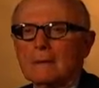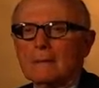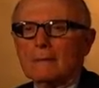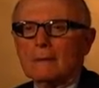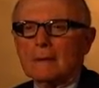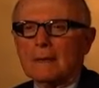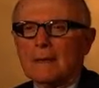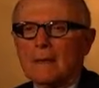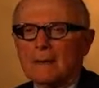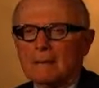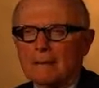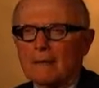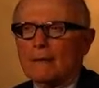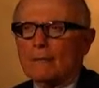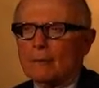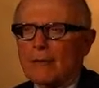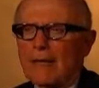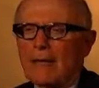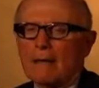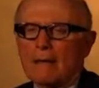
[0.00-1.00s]
when I
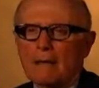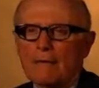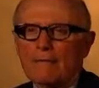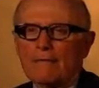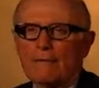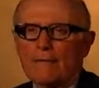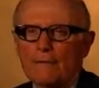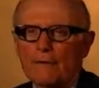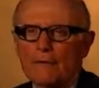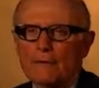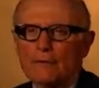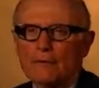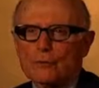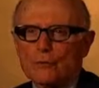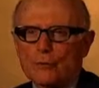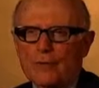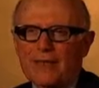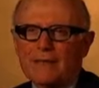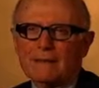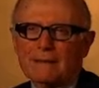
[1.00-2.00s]
think we had our first
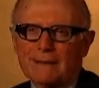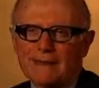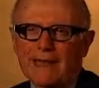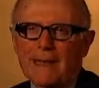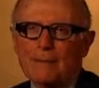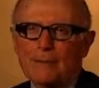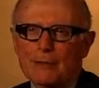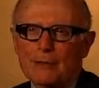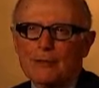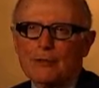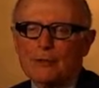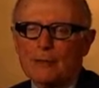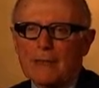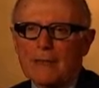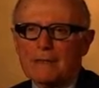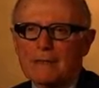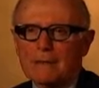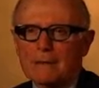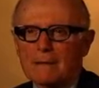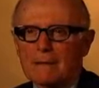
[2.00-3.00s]
real
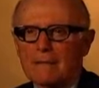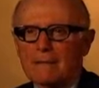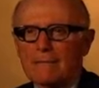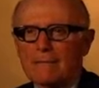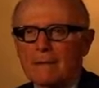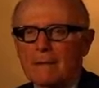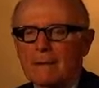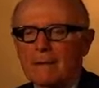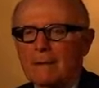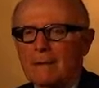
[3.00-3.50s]
demonstration of